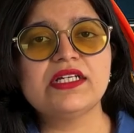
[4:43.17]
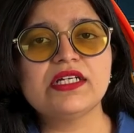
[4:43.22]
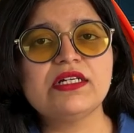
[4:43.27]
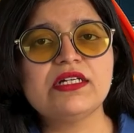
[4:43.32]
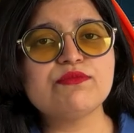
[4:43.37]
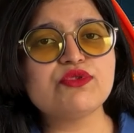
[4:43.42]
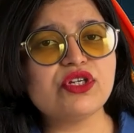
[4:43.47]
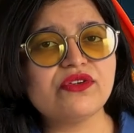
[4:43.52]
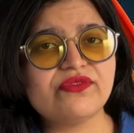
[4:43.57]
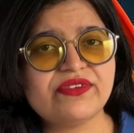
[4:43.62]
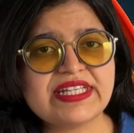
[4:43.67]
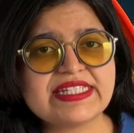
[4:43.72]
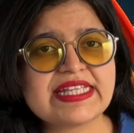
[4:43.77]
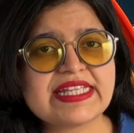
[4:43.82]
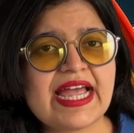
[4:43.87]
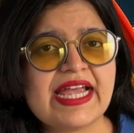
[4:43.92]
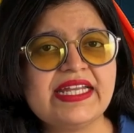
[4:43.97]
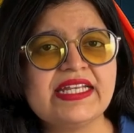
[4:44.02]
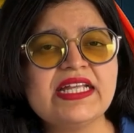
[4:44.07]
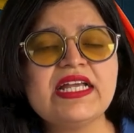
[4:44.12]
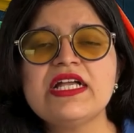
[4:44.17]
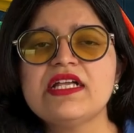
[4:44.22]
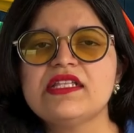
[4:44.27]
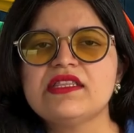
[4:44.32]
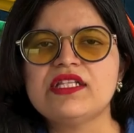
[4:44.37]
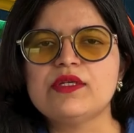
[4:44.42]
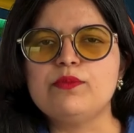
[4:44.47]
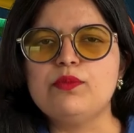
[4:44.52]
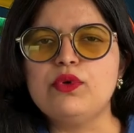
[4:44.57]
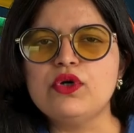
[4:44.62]
terms of design,
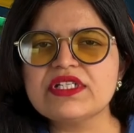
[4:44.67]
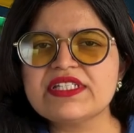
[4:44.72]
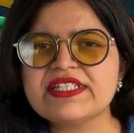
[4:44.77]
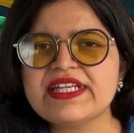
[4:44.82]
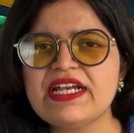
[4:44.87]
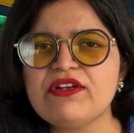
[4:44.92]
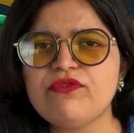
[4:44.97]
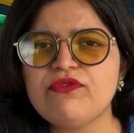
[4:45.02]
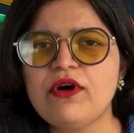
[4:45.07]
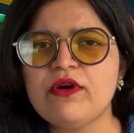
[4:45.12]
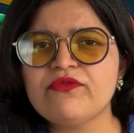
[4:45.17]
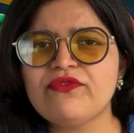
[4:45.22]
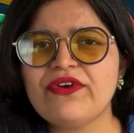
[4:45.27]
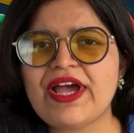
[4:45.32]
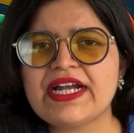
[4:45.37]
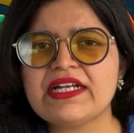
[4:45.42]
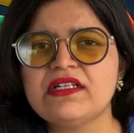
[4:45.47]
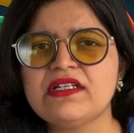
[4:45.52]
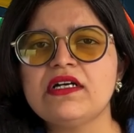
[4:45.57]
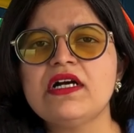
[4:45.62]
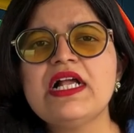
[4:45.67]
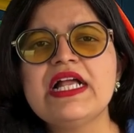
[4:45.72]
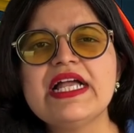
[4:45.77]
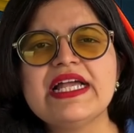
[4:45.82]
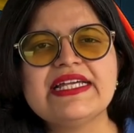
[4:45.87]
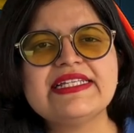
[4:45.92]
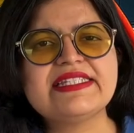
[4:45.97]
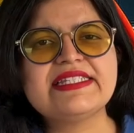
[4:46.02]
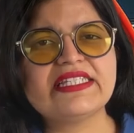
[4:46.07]
the book-style form factor is